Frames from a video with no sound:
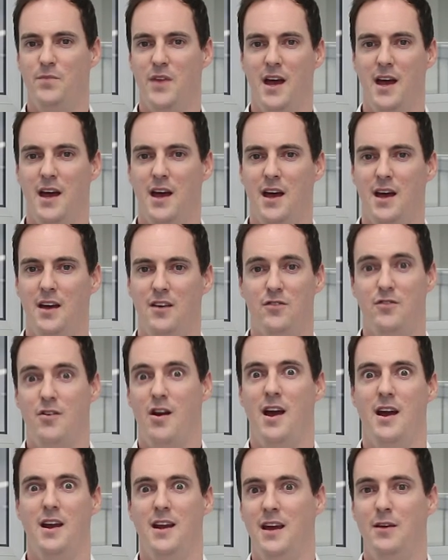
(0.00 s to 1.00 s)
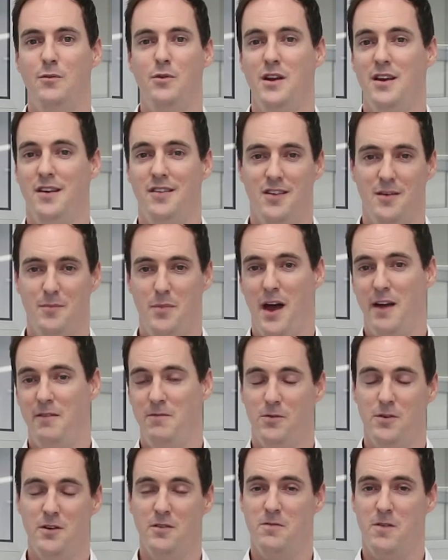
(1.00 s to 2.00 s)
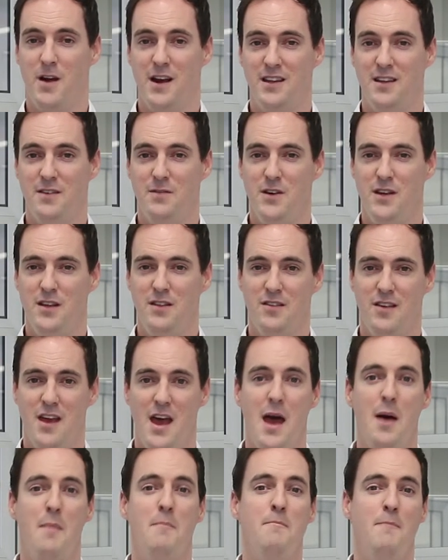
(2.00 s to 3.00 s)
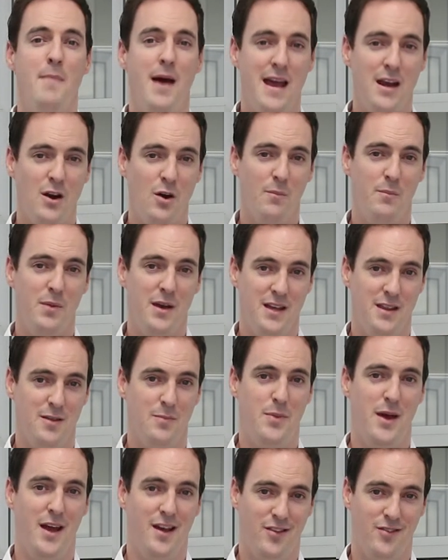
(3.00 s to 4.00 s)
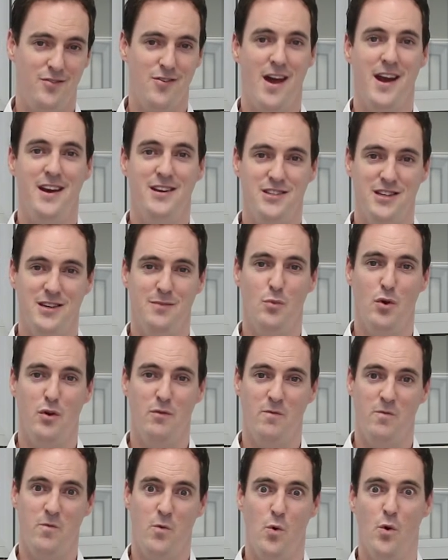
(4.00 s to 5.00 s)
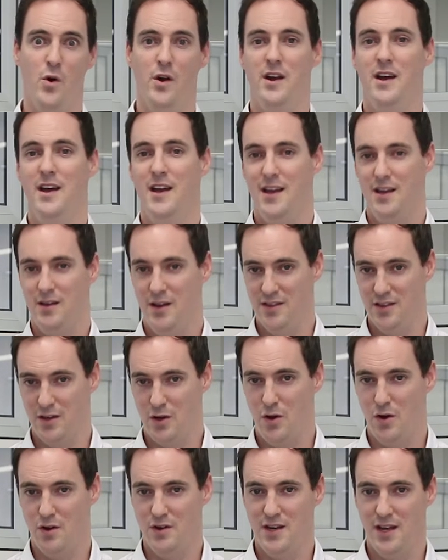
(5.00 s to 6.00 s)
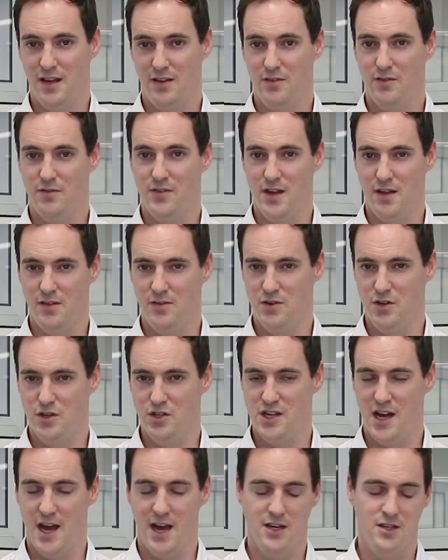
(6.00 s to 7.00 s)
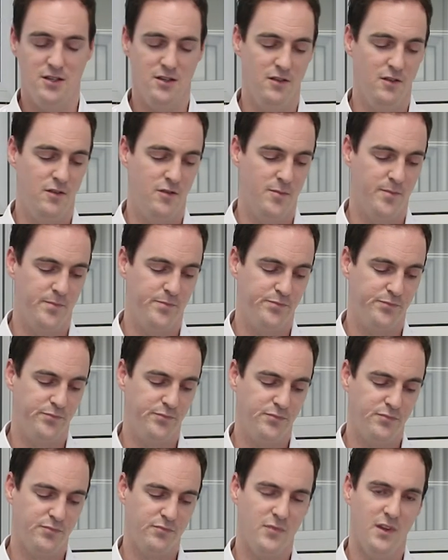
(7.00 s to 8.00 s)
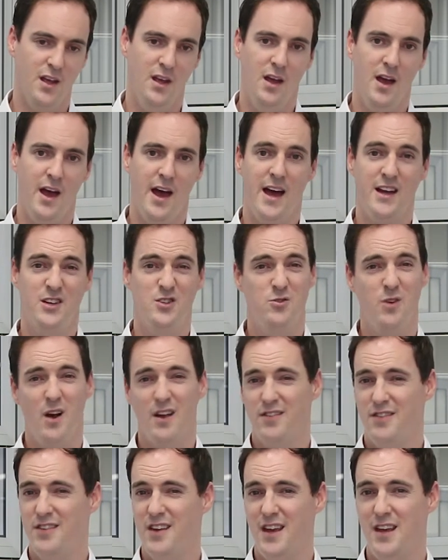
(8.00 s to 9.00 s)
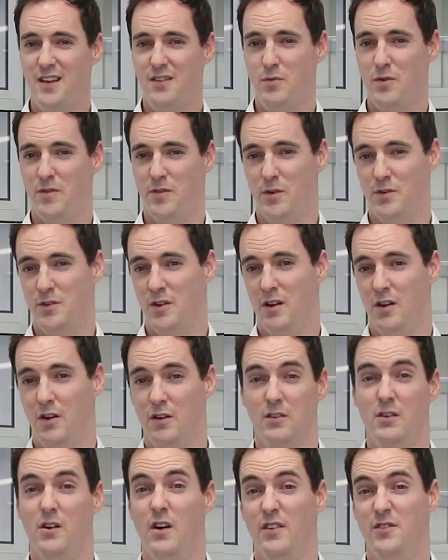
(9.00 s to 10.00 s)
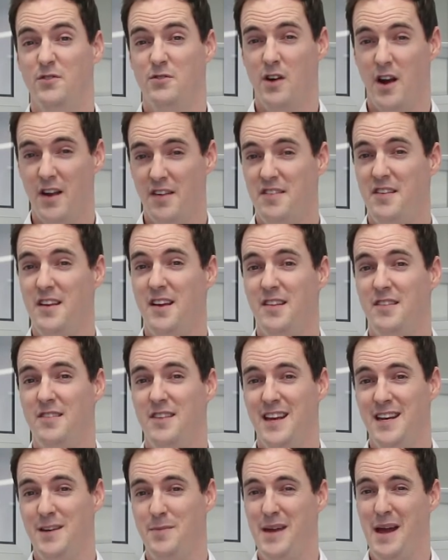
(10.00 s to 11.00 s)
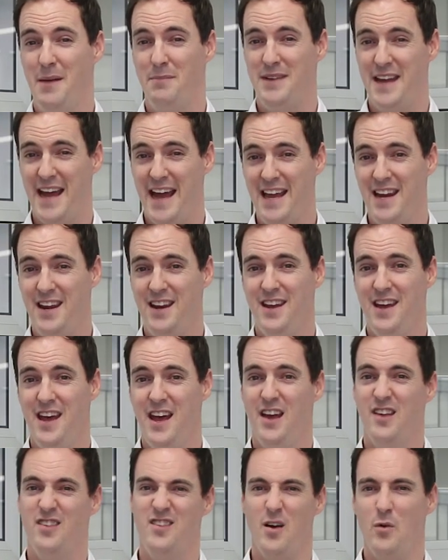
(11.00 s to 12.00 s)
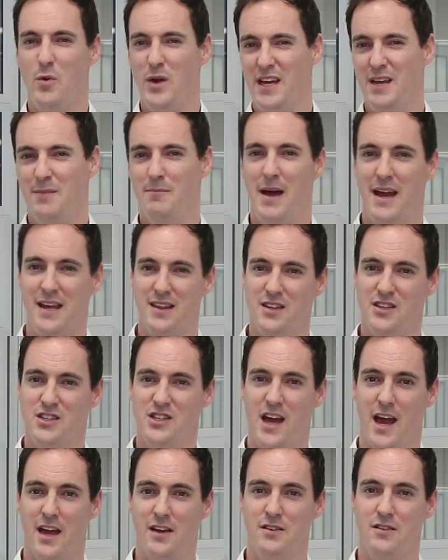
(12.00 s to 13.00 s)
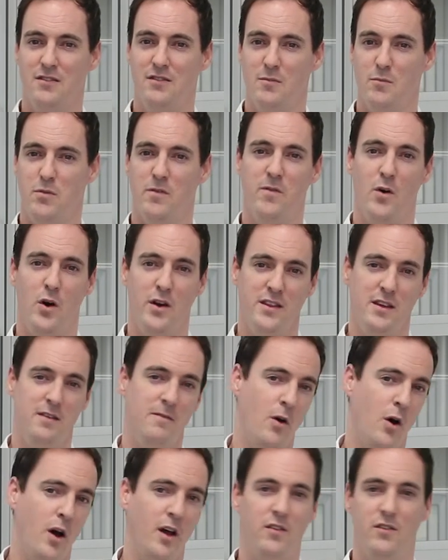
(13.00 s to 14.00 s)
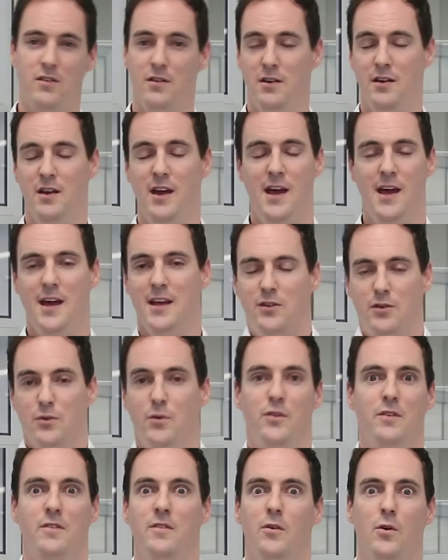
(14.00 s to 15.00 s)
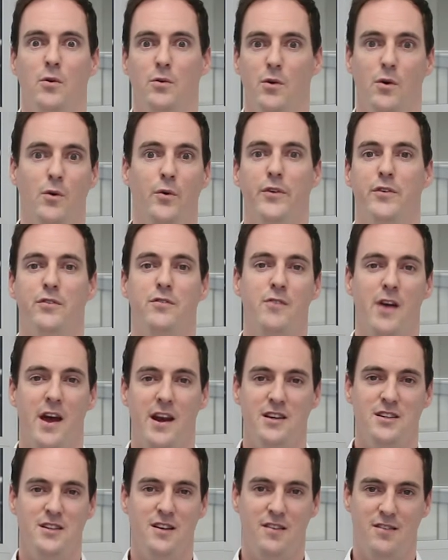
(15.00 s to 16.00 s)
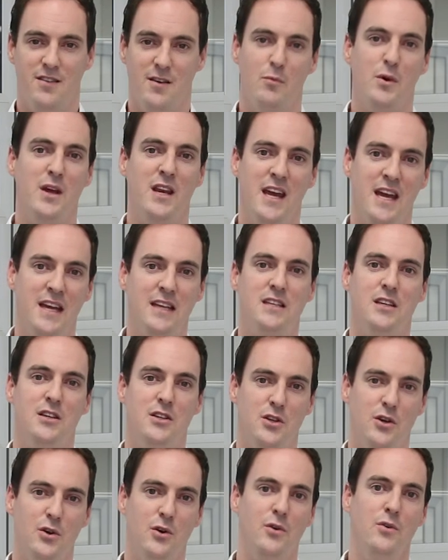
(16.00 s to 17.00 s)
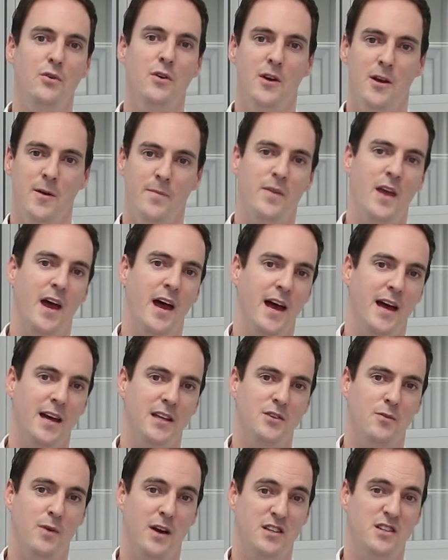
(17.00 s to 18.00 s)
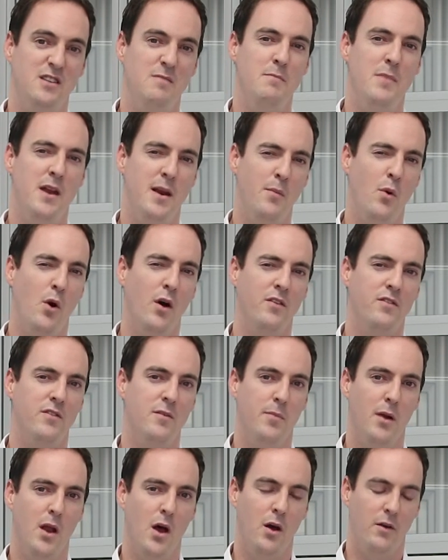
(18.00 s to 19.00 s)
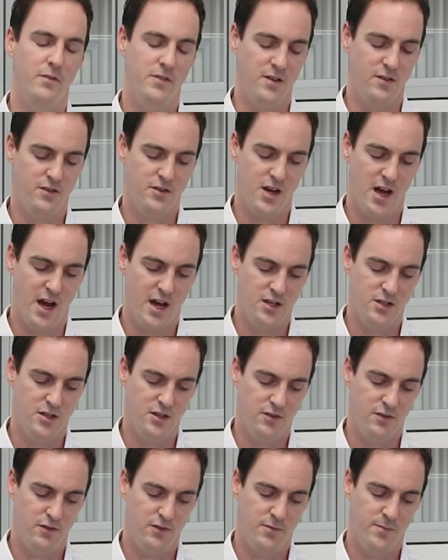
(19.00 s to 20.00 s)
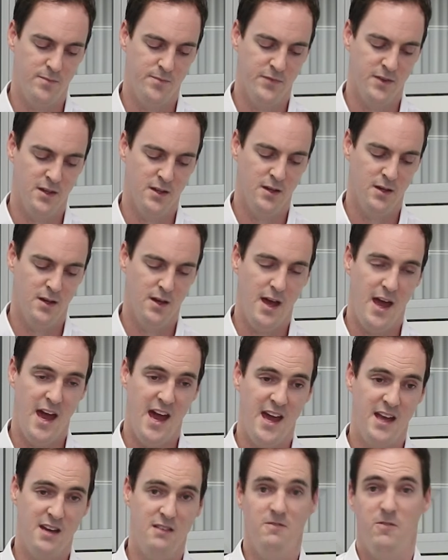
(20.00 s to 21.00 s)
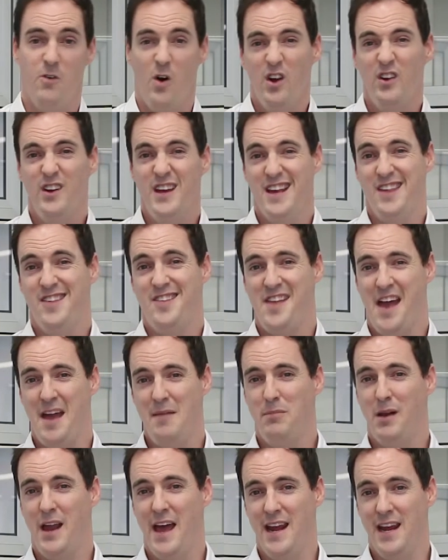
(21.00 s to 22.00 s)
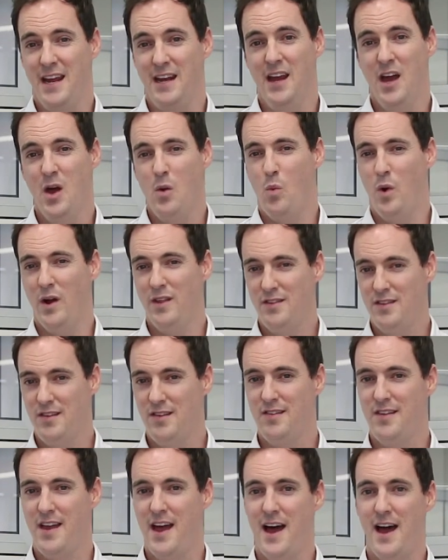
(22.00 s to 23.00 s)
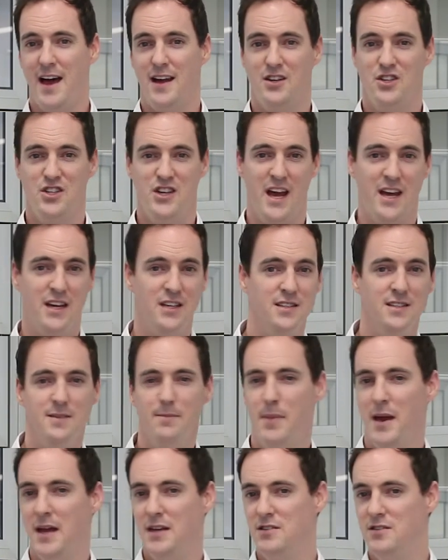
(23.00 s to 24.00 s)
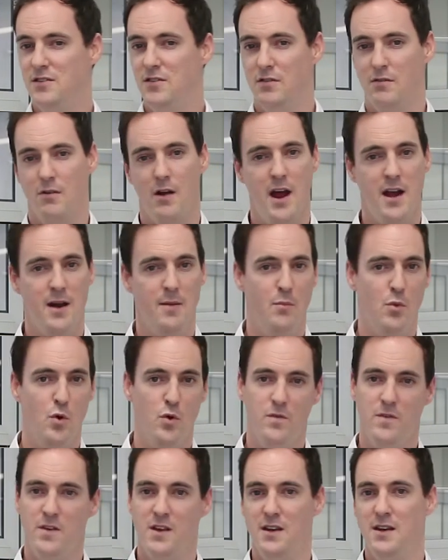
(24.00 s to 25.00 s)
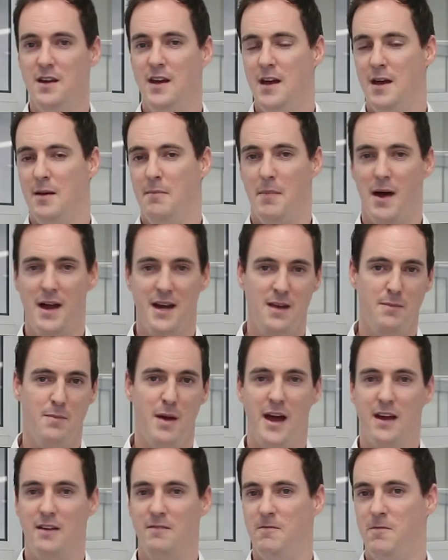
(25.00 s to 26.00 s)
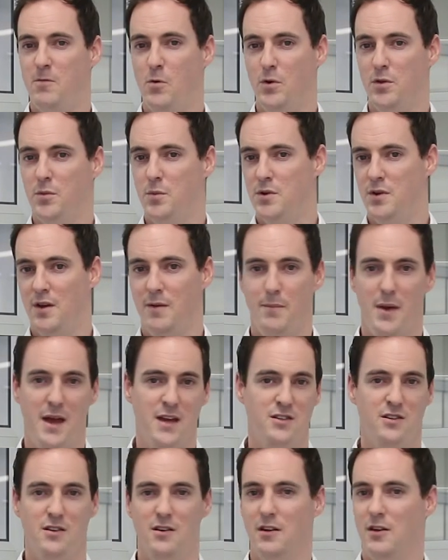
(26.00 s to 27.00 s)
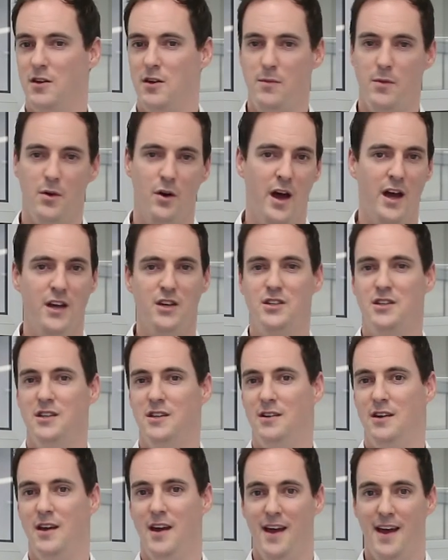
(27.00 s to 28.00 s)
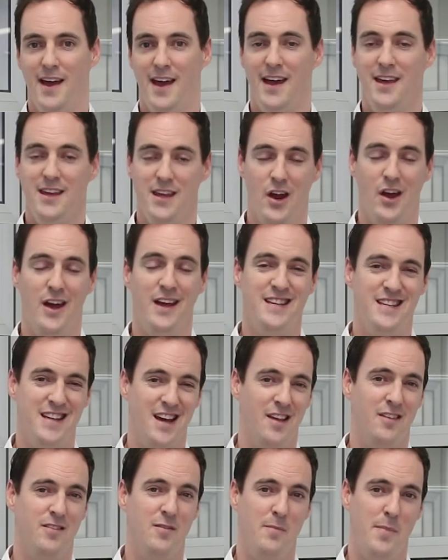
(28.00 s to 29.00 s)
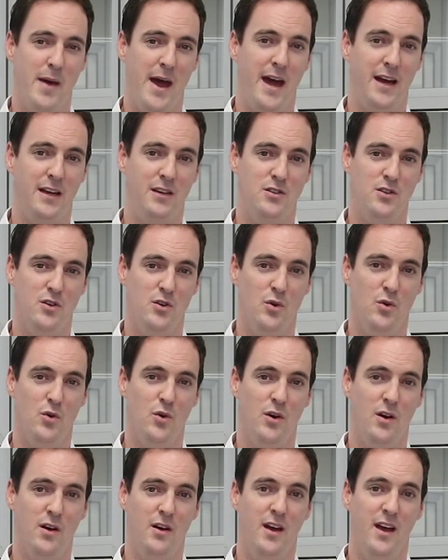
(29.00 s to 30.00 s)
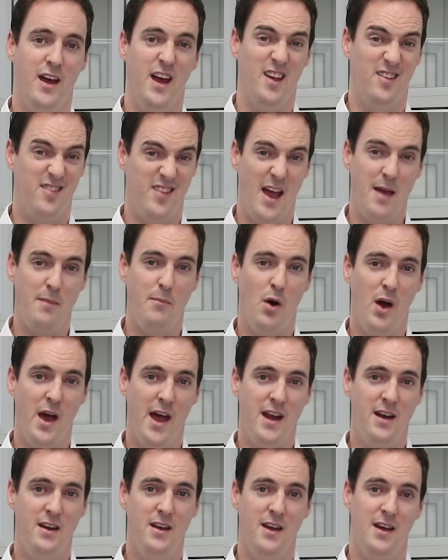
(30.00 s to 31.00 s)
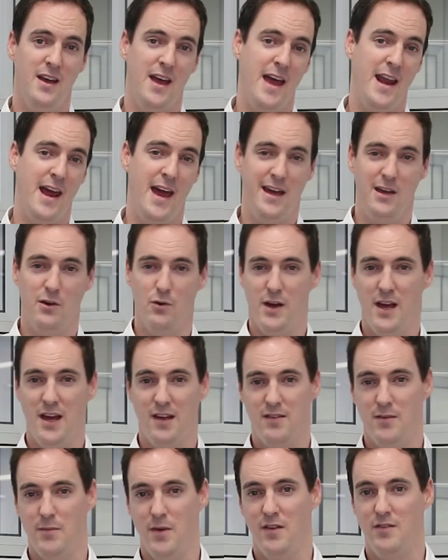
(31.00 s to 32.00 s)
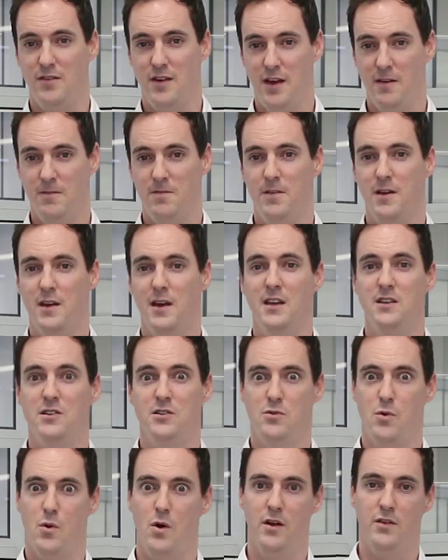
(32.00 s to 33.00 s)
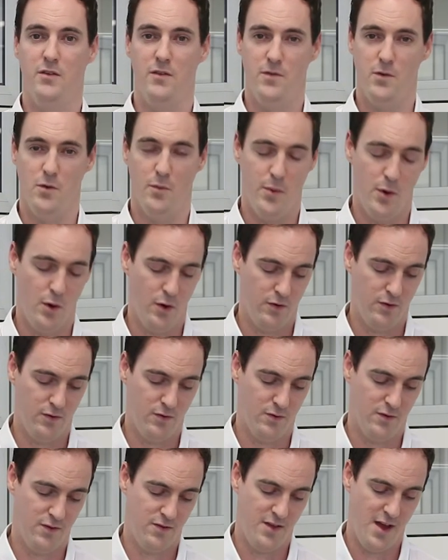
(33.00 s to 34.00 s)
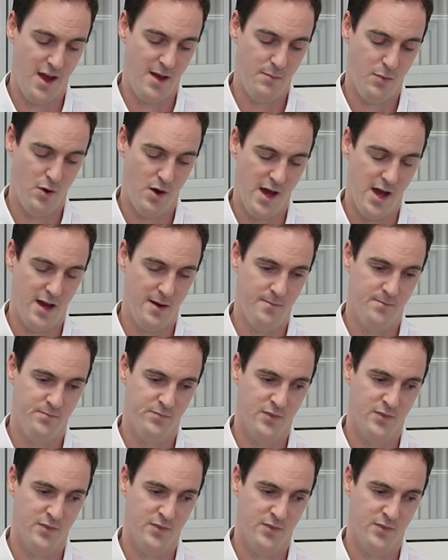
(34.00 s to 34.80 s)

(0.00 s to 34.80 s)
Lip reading: Australian equities that pay fully franked dividends may not be the best strategy moving forward in the context of these new changes. Trustees, we've looked at a lot of clients. Trustees need to be updated so we can make the changes and provide the advice and do all the strategies that we need to do to actually minimise the blow of these changes. And finally, estate planning. Once you start changing pensions around and moving money back and forth between pension and accumulation, it does impact your estate plan and how your SMSF intertwines with your personal estate plan.